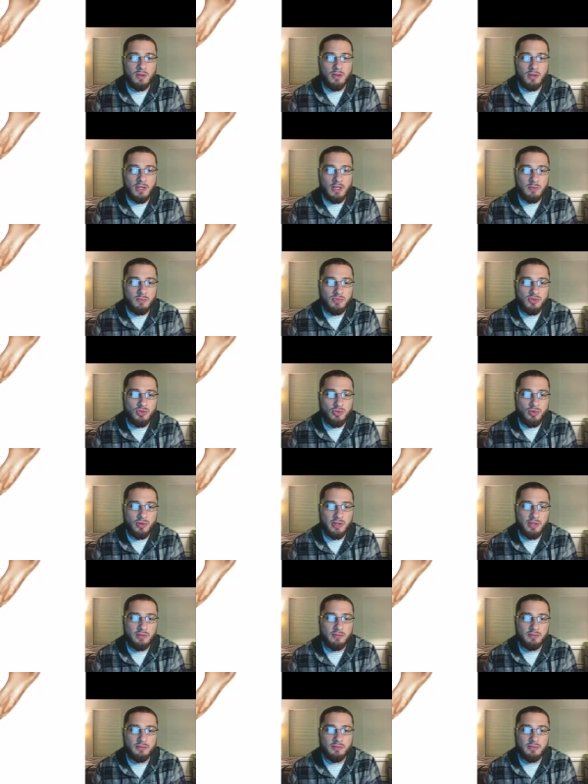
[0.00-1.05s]
Hip
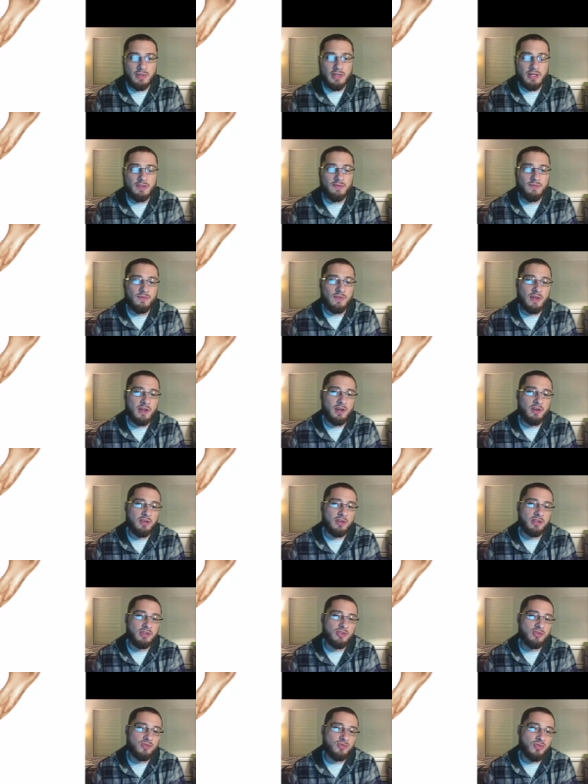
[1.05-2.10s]
joint, okay, it's
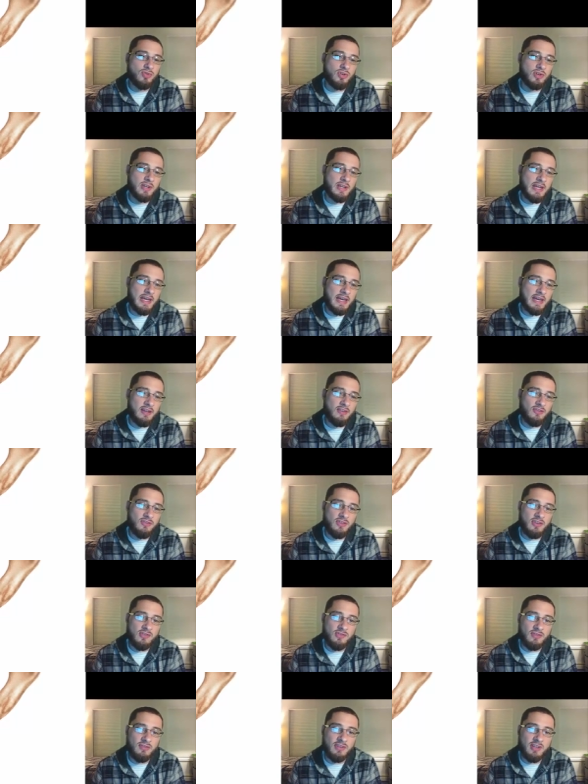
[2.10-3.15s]
very strong. It has
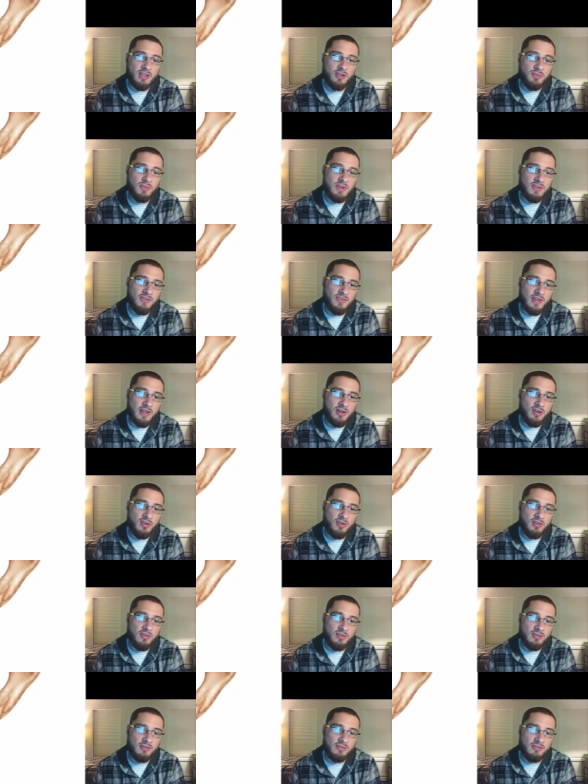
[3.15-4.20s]
these ligaments that
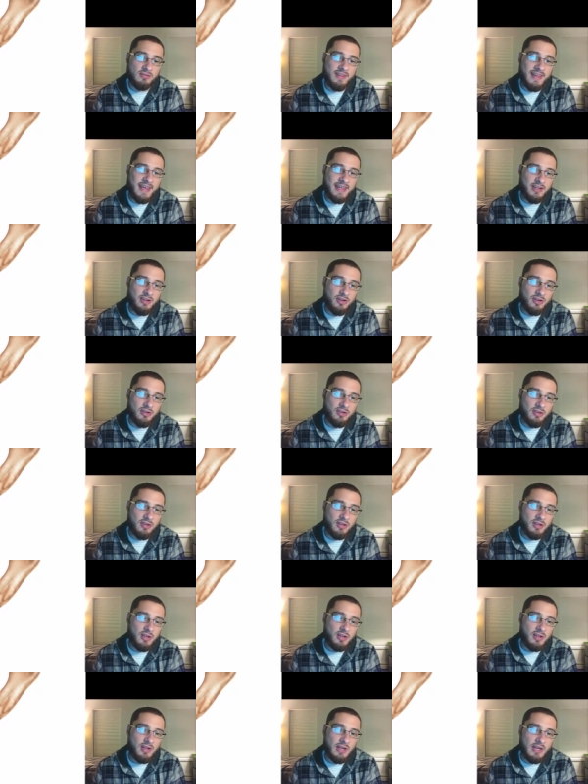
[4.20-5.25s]
are layered
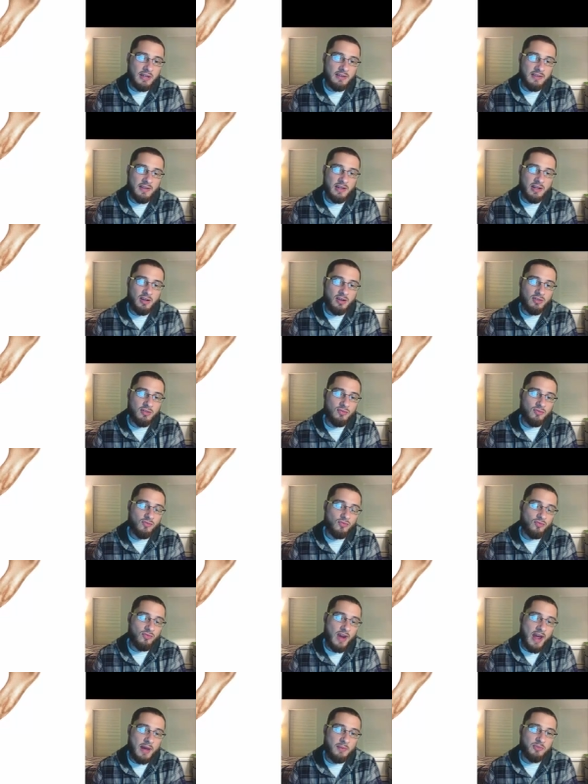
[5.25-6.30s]
and they're
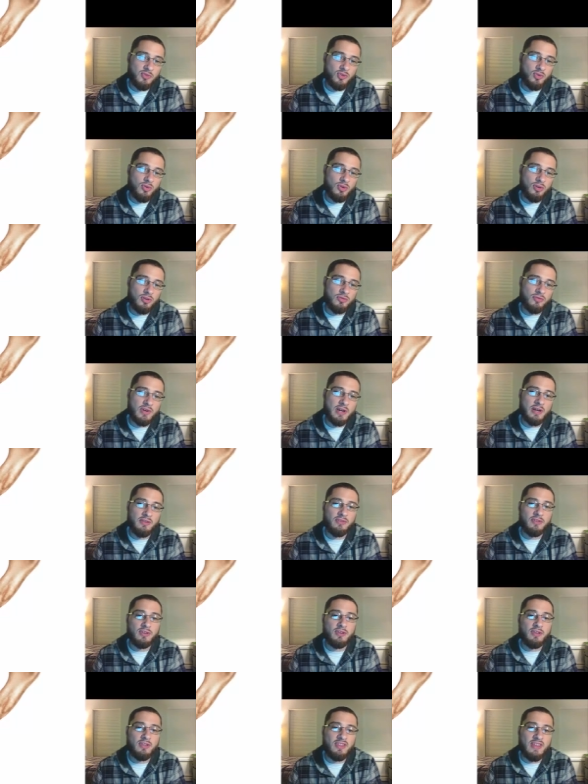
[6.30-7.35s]
wrapped all
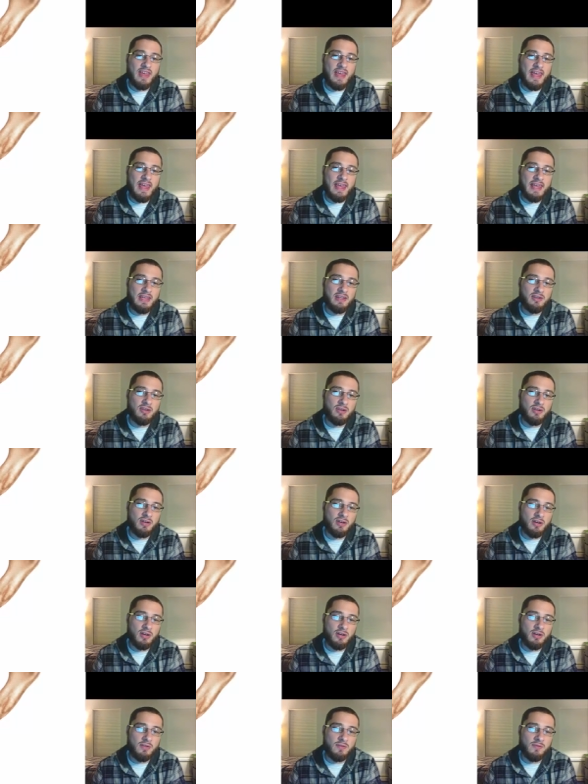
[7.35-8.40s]
around the head
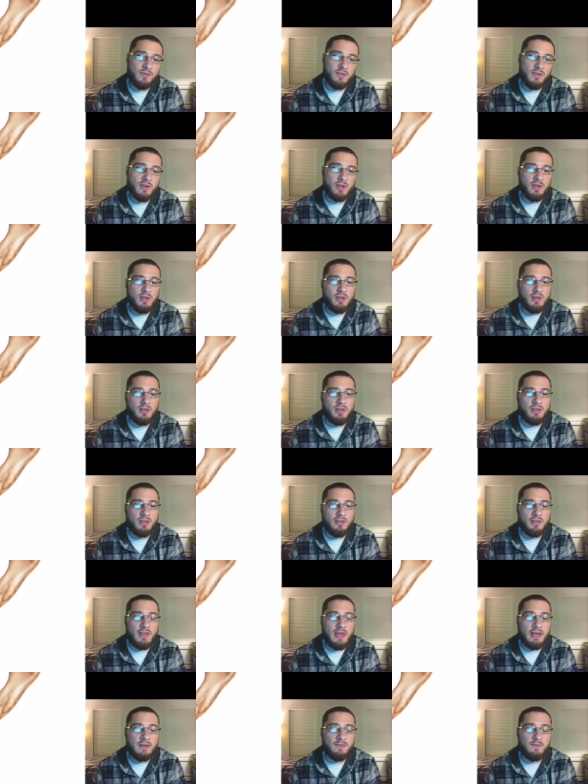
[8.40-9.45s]
of
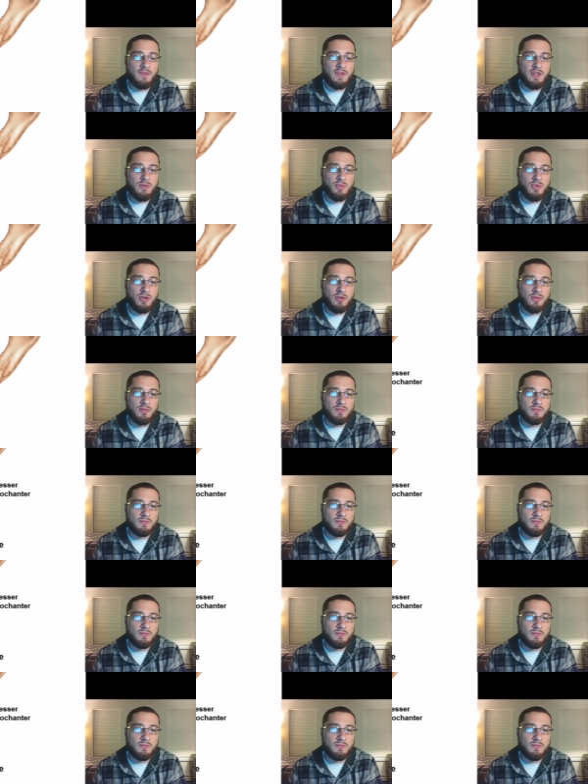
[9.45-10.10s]
that femur,